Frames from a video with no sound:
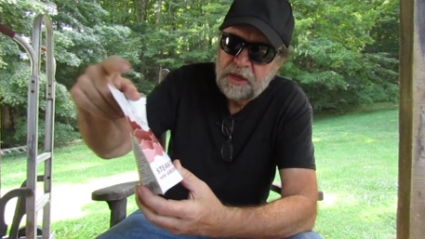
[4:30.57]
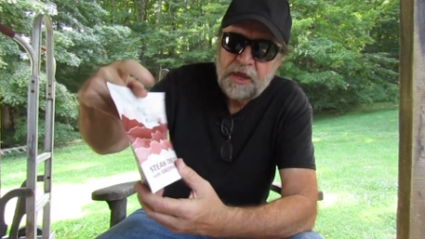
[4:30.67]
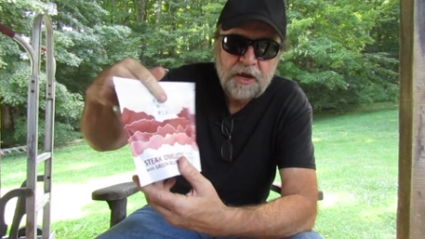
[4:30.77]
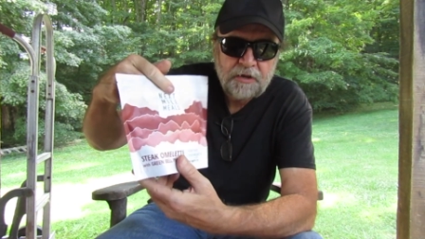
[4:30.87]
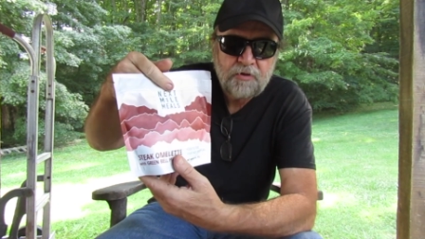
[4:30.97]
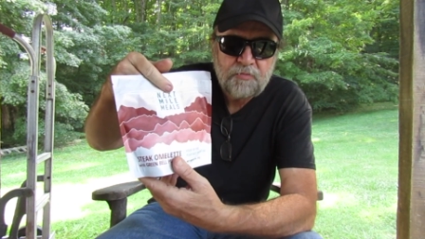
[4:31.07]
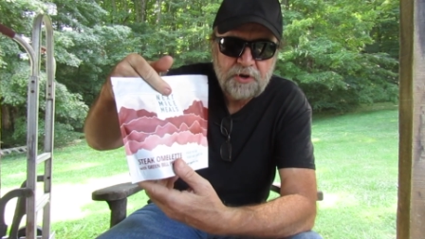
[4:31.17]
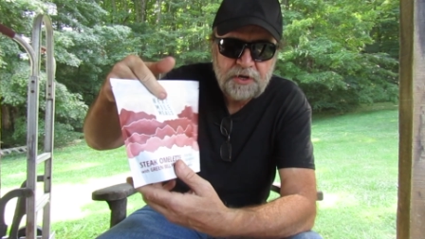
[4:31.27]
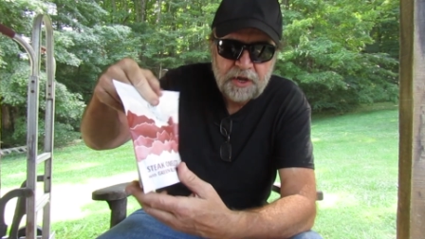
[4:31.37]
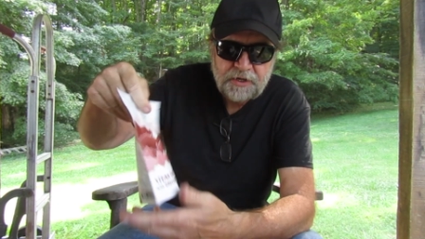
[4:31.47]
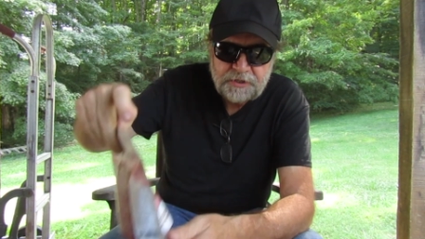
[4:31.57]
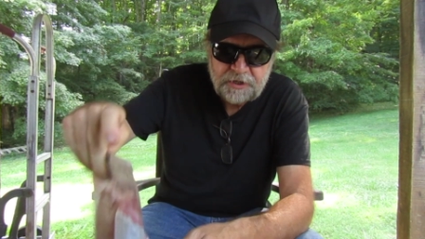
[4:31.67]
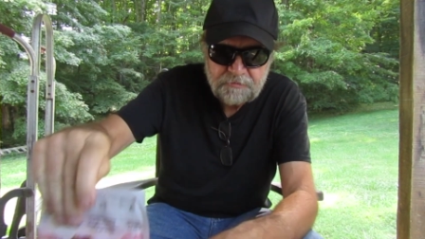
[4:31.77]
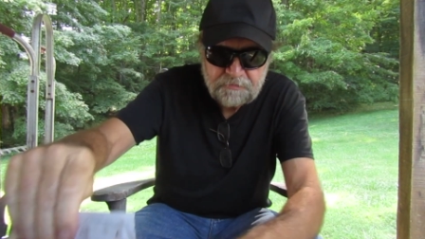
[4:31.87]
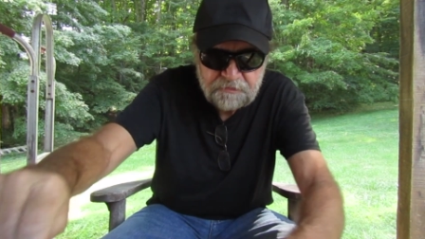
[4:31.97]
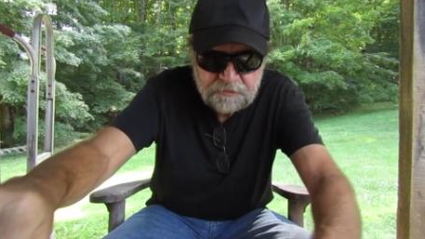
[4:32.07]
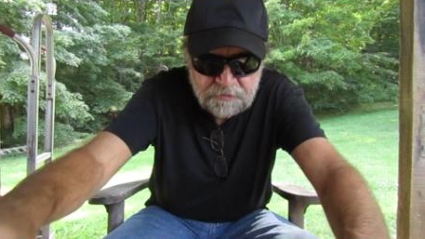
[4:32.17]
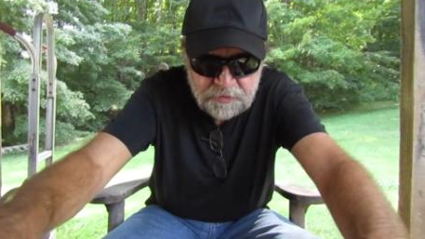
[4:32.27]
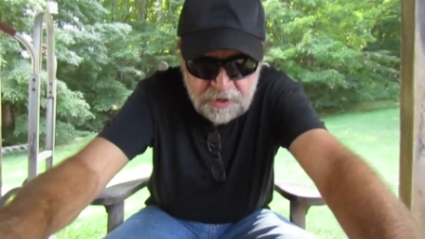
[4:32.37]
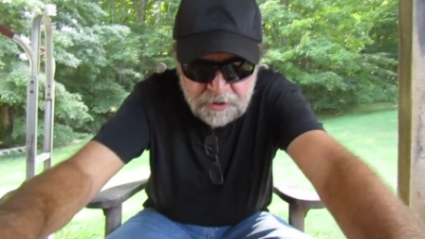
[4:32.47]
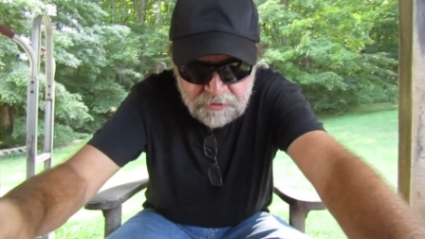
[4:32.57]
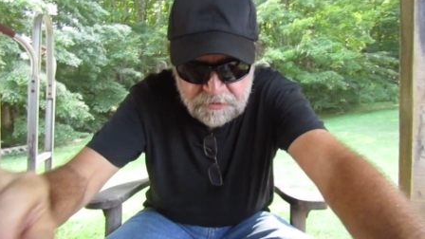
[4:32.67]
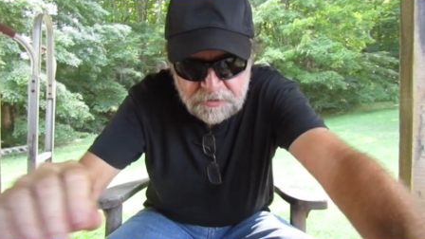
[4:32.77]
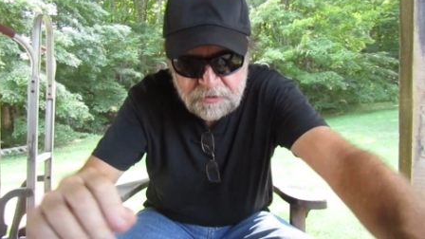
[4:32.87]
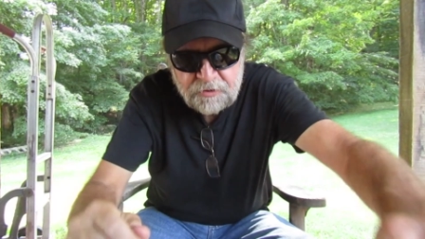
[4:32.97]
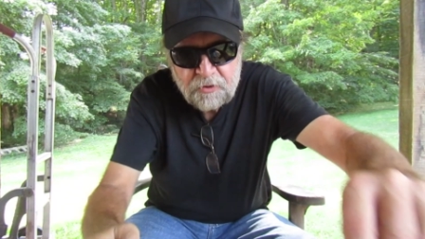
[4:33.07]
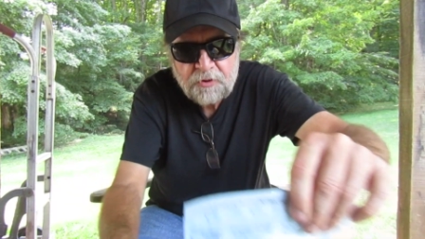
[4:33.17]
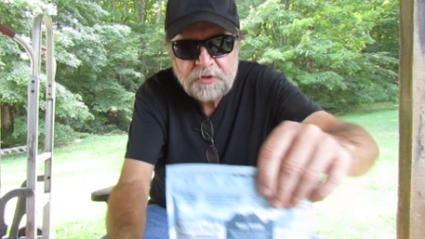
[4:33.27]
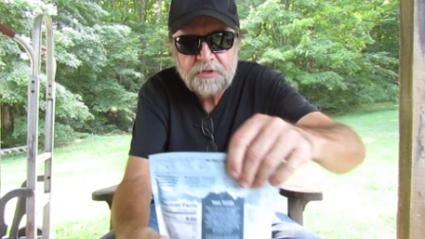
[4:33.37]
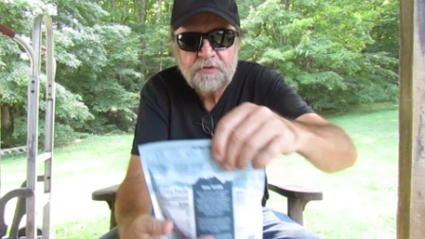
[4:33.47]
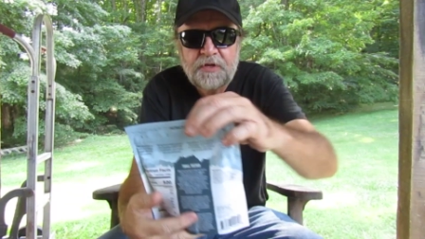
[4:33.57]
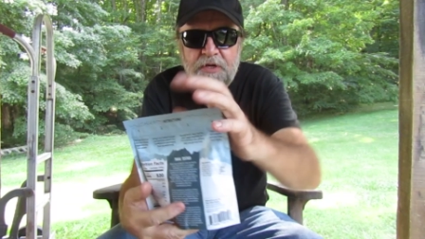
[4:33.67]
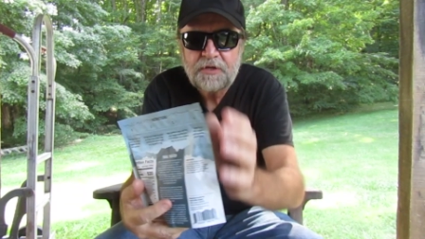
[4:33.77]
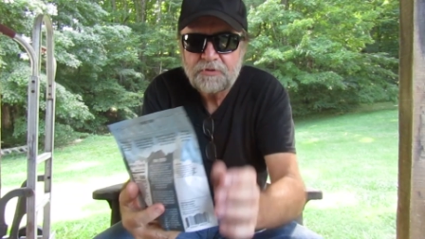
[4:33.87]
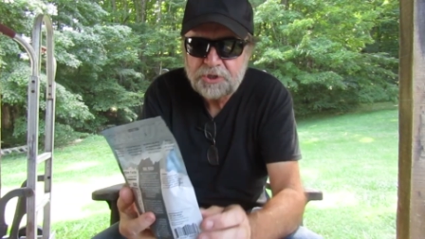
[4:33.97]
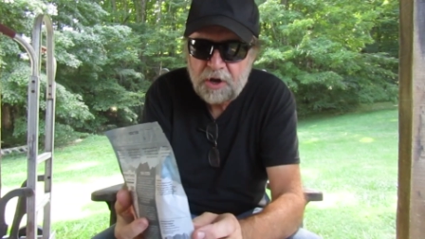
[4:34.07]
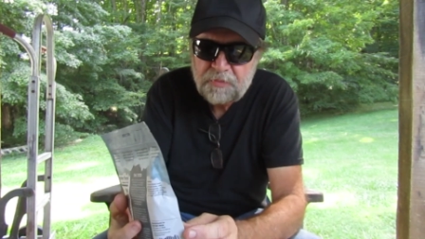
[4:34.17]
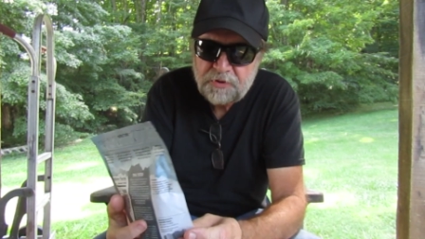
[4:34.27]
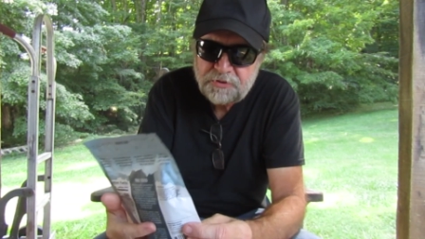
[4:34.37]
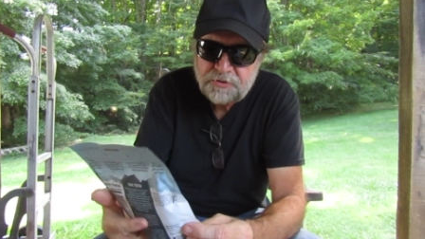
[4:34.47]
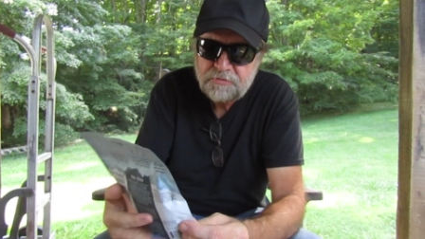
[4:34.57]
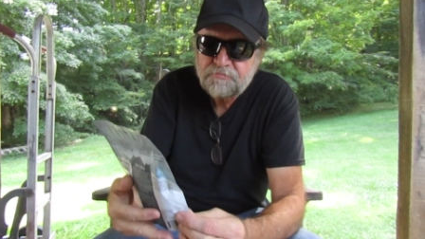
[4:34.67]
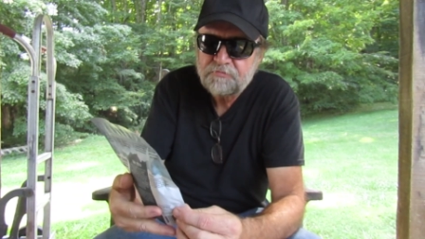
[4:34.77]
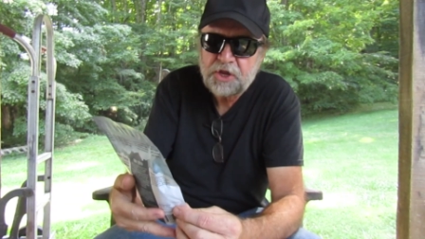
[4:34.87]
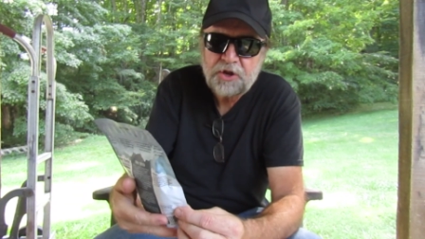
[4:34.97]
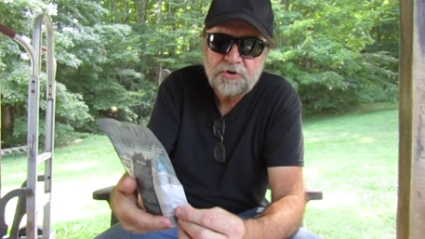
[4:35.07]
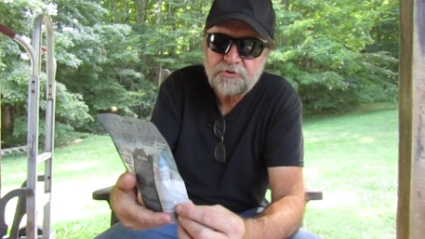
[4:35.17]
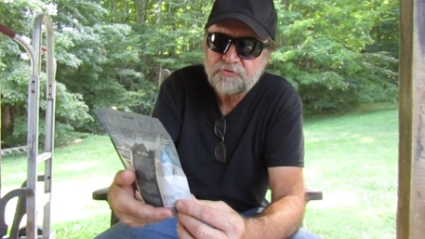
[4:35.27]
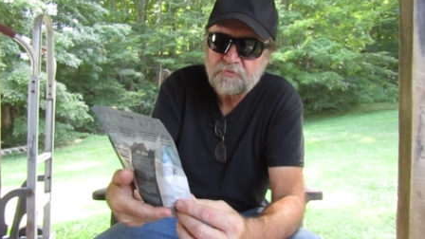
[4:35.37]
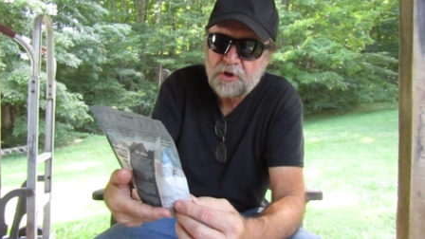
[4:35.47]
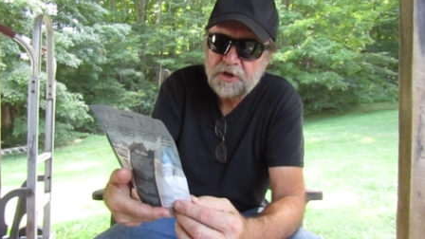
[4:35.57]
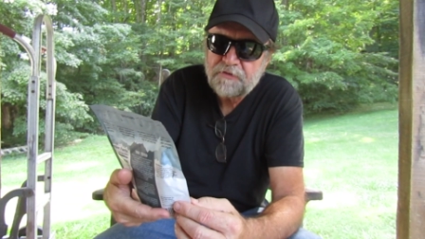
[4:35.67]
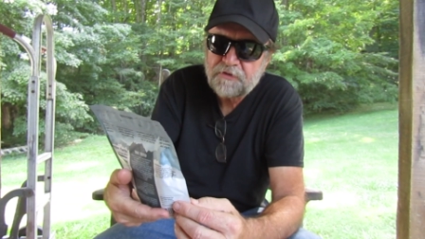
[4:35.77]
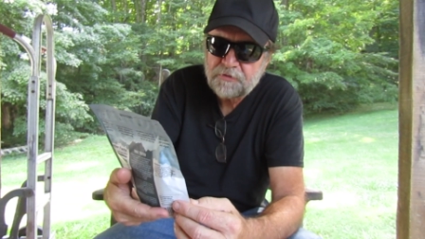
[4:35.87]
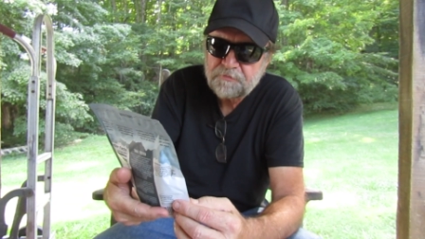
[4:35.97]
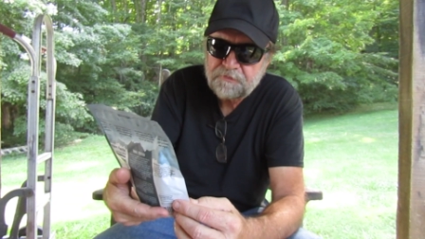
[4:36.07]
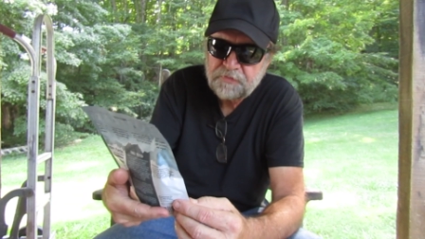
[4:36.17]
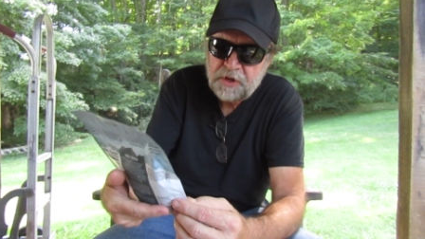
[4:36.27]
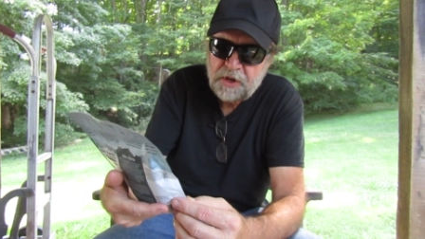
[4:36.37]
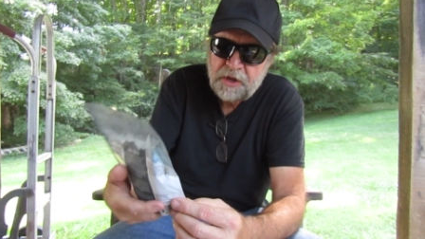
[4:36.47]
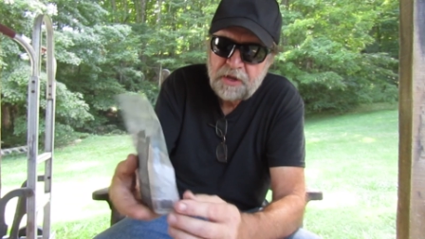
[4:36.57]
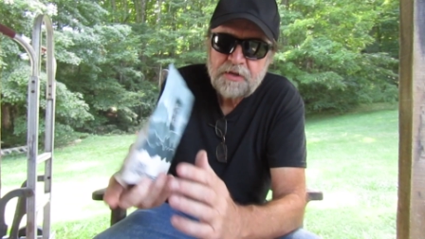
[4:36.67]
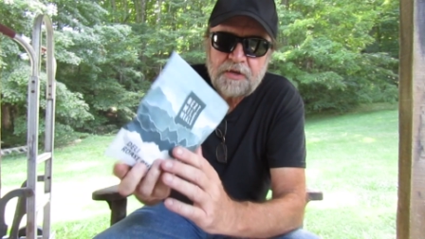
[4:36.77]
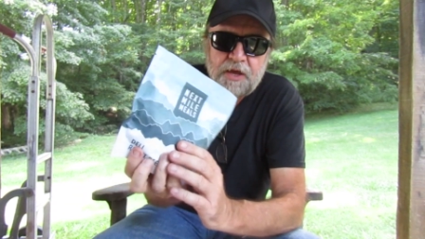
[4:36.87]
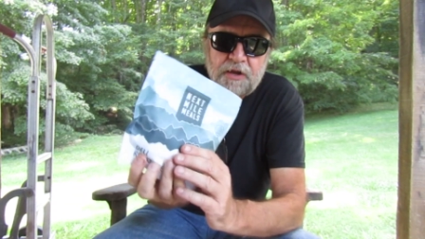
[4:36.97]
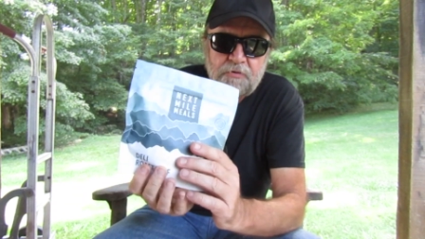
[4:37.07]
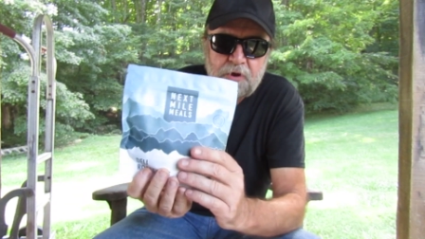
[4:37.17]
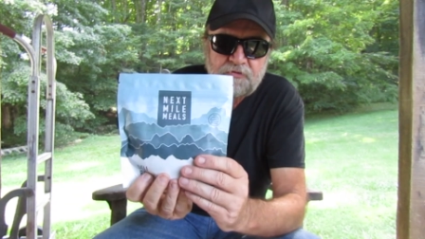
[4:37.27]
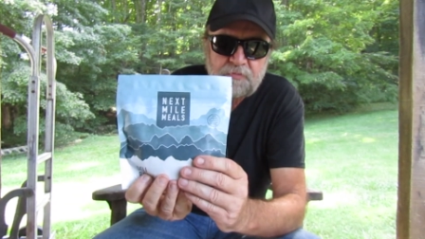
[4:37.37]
And they're pretty tasty. Now, going to the suppers, dinners, whatever, deli roast